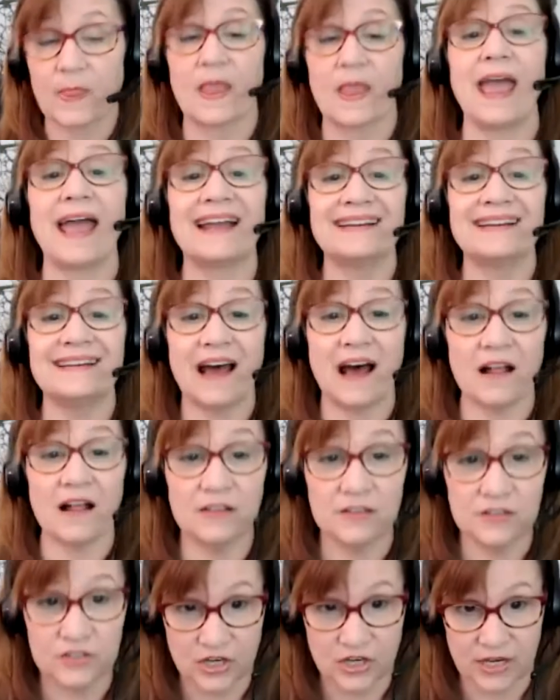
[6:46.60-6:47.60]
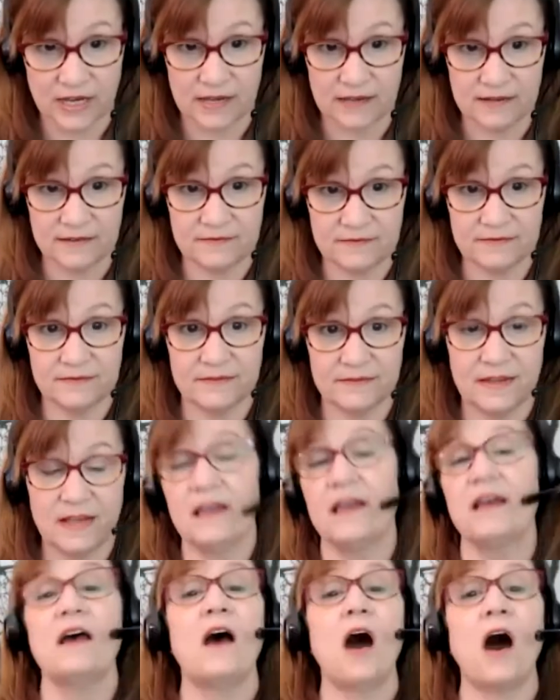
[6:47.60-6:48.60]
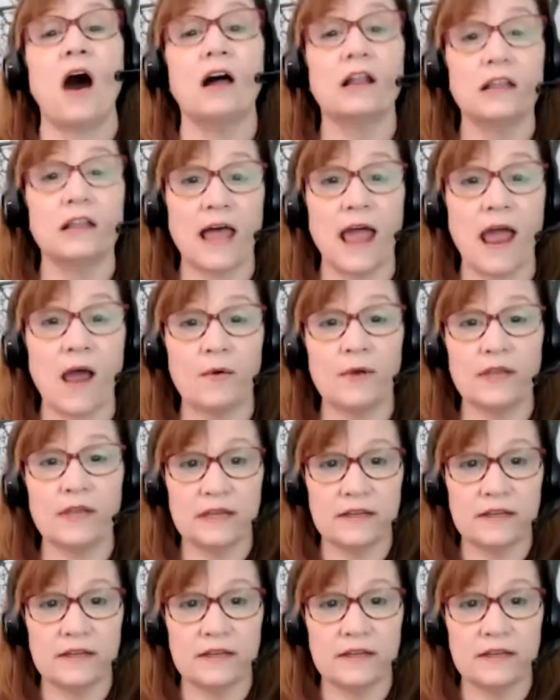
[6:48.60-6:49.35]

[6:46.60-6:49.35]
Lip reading: acknowledging it, allowing